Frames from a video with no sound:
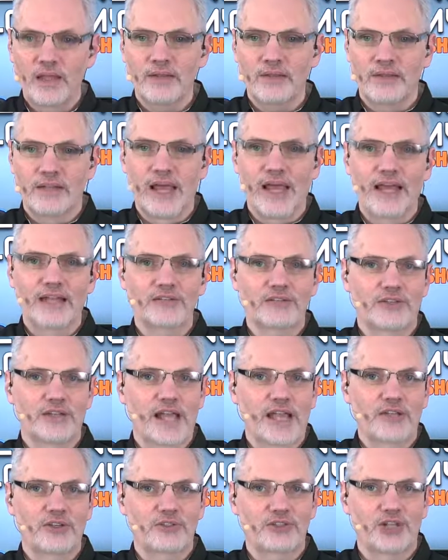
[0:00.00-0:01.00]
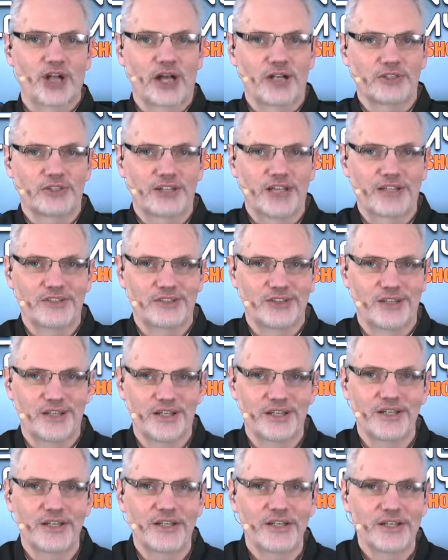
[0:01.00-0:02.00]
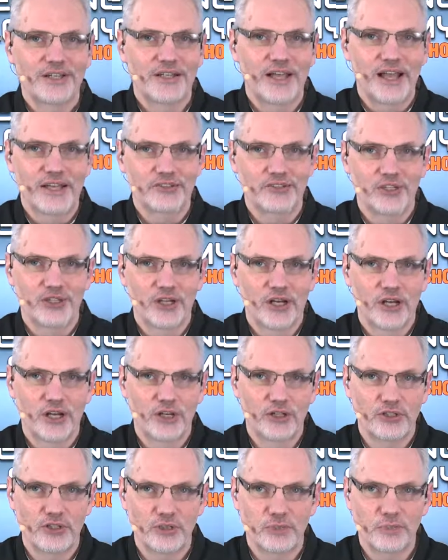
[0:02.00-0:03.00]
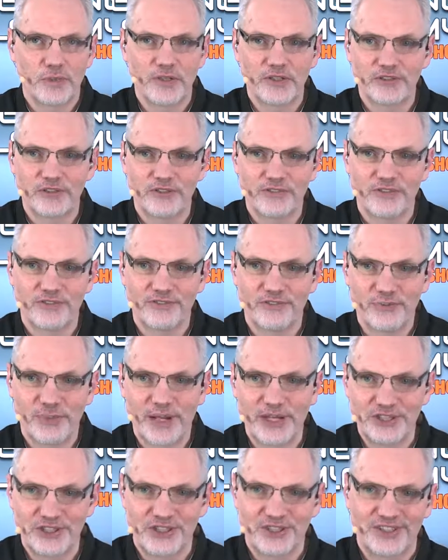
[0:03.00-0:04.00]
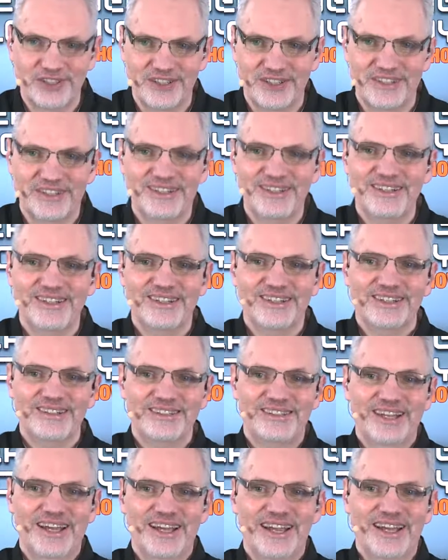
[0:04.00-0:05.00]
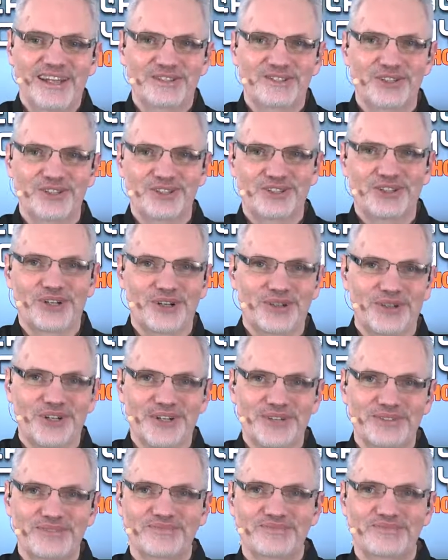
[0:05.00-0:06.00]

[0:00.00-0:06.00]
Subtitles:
thank you, Josh. That's a good piece of information to add to the show here.